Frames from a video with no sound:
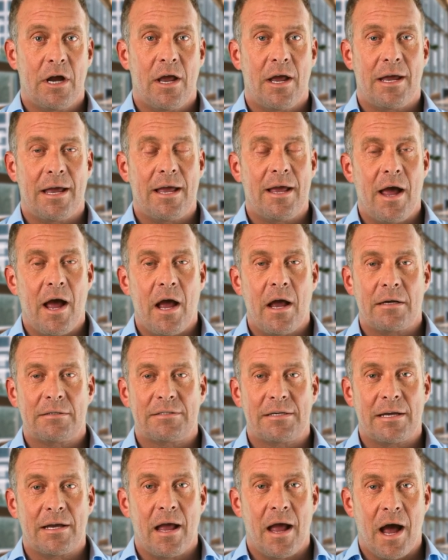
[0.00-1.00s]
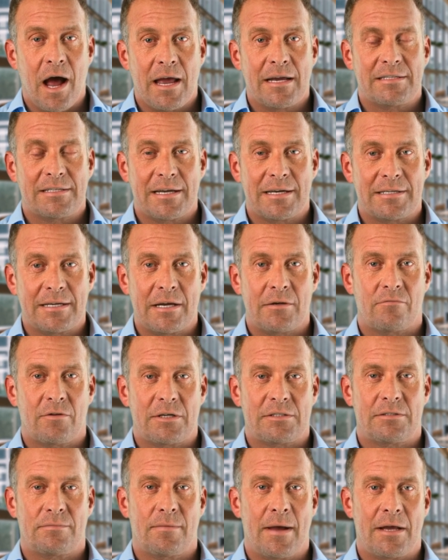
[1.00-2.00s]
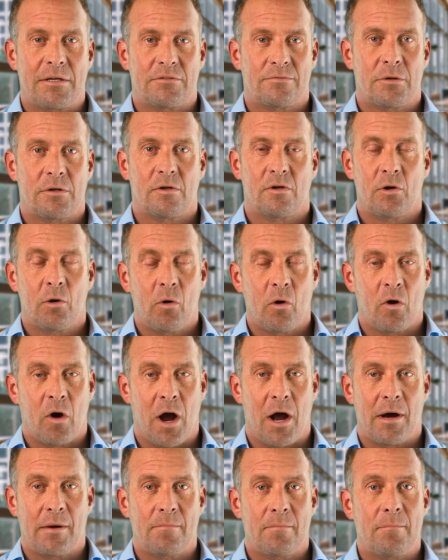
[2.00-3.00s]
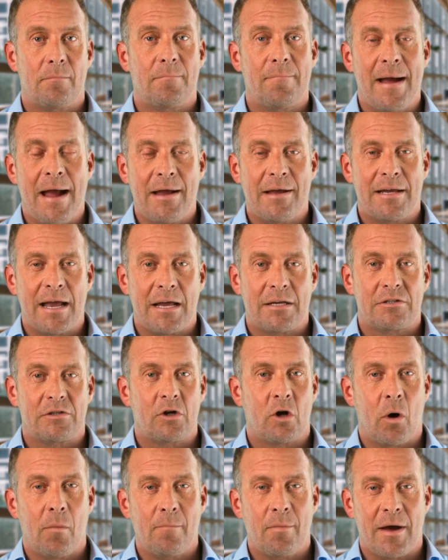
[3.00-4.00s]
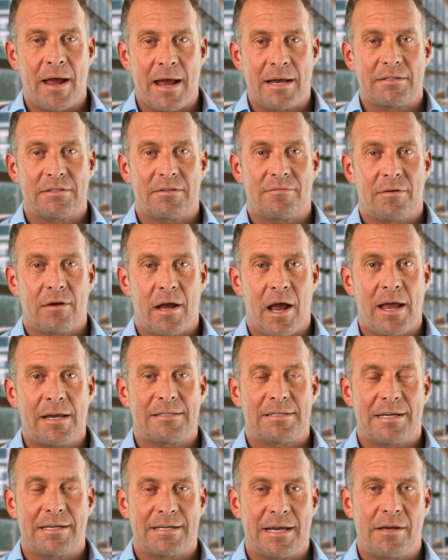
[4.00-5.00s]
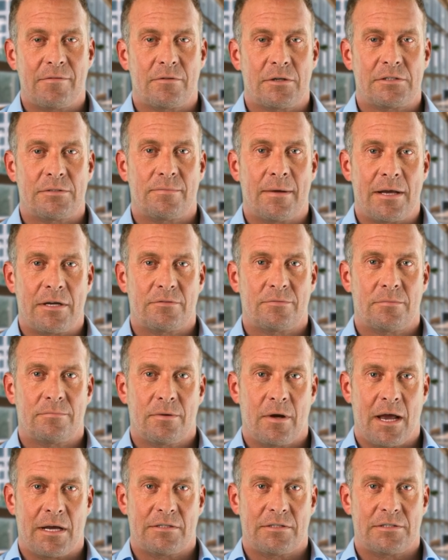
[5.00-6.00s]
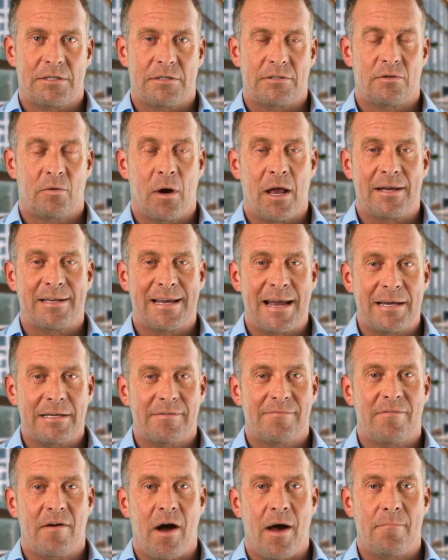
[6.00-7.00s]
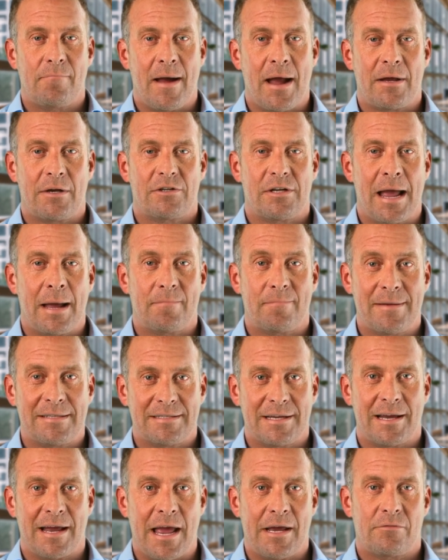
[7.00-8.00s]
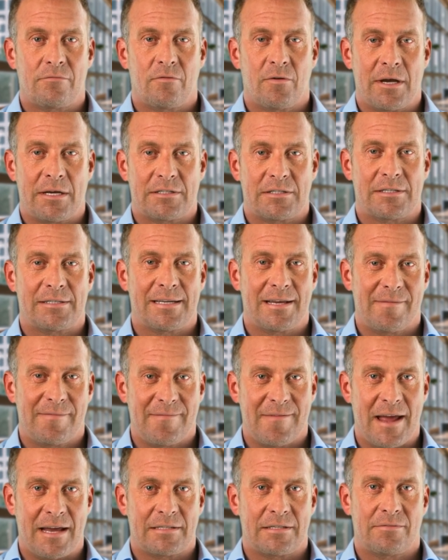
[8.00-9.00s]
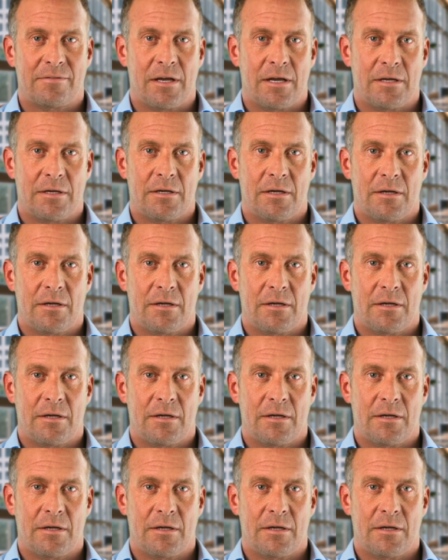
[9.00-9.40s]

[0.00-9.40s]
Enhancing ICT risk management. DORA mandates comprehensive ICT risk management practices to identify, manage, and mitigate risks effectively.